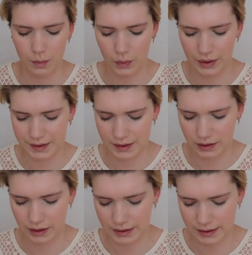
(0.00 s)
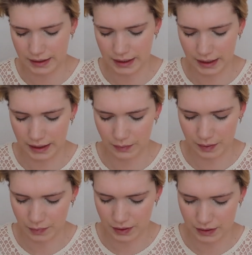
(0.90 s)
Bronze Godess
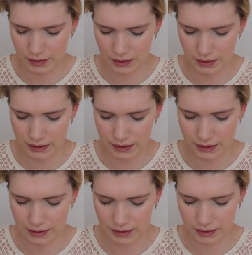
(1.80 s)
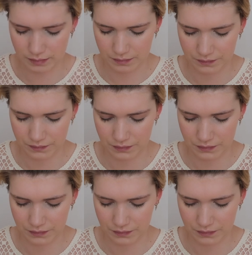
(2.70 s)
liquid bronzer. Take some.